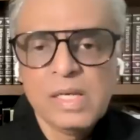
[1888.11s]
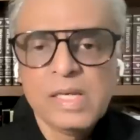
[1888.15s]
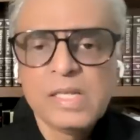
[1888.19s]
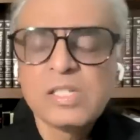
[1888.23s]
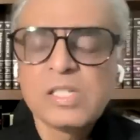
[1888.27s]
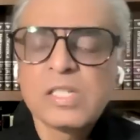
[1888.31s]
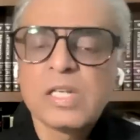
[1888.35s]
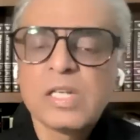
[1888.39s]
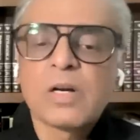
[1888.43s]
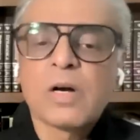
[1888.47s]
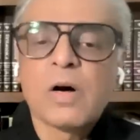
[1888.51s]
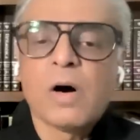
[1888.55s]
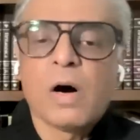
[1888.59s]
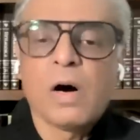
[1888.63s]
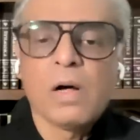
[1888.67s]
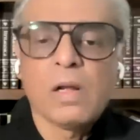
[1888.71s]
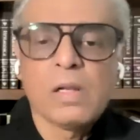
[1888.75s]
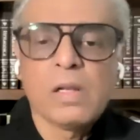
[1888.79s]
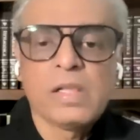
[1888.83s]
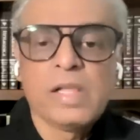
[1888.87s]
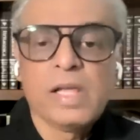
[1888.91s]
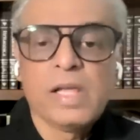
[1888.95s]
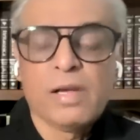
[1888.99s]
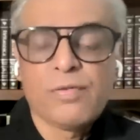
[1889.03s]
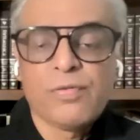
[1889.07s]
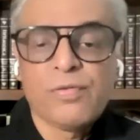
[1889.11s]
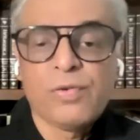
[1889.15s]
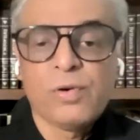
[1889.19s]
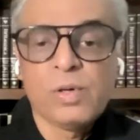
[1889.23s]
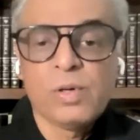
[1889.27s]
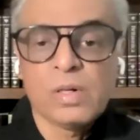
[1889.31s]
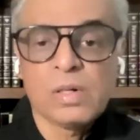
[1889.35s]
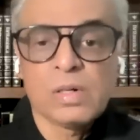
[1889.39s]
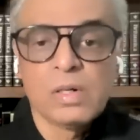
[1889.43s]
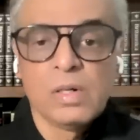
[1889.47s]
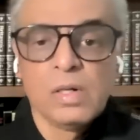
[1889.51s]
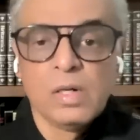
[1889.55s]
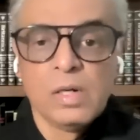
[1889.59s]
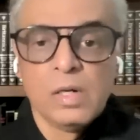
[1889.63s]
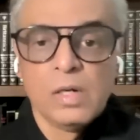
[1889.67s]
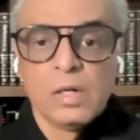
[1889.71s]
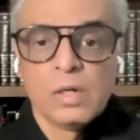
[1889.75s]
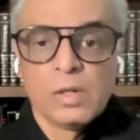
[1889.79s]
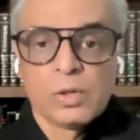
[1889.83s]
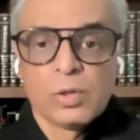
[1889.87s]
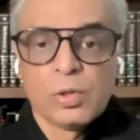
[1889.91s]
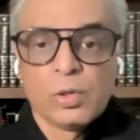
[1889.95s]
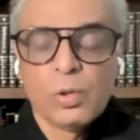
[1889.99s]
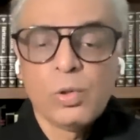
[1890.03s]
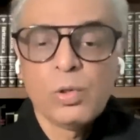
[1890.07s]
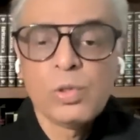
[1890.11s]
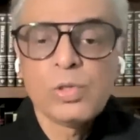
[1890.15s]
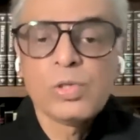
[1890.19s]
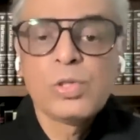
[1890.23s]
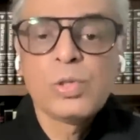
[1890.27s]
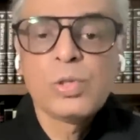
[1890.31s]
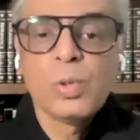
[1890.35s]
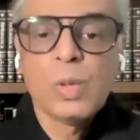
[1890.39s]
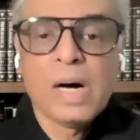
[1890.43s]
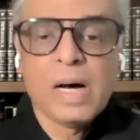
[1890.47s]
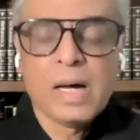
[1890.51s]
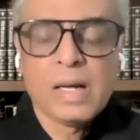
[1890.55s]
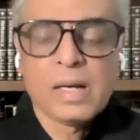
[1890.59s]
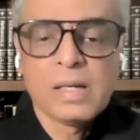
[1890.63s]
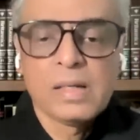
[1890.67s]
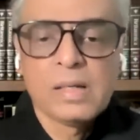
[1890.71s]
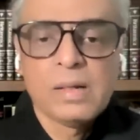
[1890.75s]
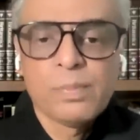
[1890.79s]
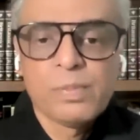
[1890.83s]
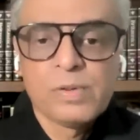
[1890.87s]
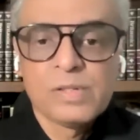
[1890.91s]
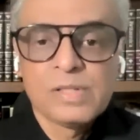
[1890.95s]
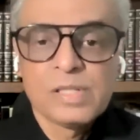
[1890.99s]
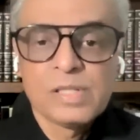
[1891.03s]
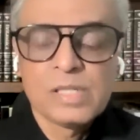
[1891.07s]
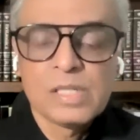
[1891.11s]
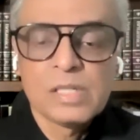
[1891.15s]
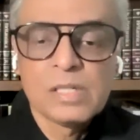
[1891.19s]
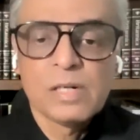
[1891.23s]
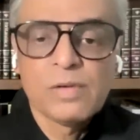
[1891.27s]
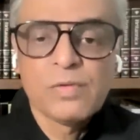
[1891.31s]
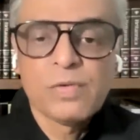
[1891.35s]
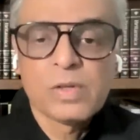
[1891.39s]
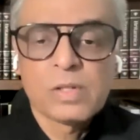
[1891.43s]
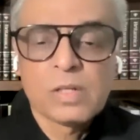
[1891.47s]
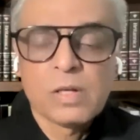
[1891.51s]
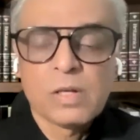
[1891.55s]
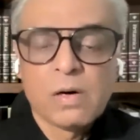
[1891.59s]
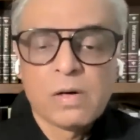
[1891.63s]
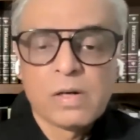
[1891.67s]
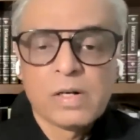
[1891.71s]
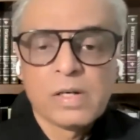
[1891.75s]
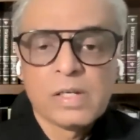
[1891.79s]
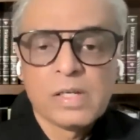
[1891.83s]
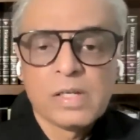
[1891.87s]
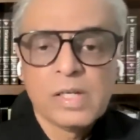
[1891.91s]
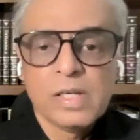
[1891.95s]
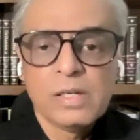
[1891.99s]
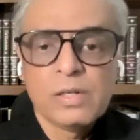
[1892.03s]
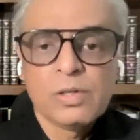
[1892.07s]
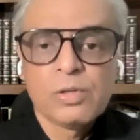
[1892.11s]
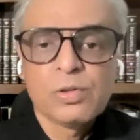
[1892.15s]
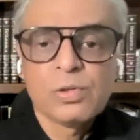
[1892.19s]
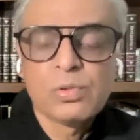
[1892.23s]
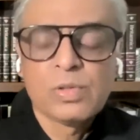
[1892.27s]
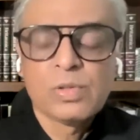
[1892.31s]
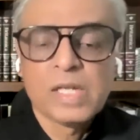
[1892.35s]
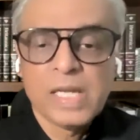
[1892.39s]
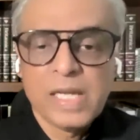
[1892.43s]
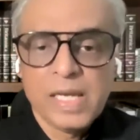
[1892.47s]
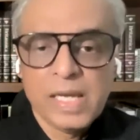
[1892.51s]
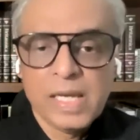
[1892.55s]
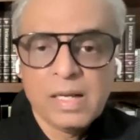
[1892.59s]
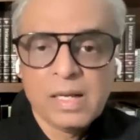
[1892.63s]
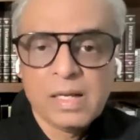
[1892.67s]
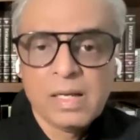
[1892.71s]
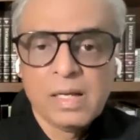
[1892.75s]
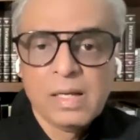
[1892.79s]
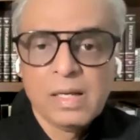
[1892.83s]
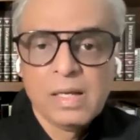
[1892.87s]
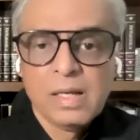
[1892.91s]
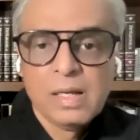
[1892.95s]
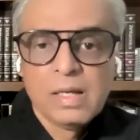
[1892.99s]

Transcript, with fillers: It's a call, therefore, those who are in a position of authority to take.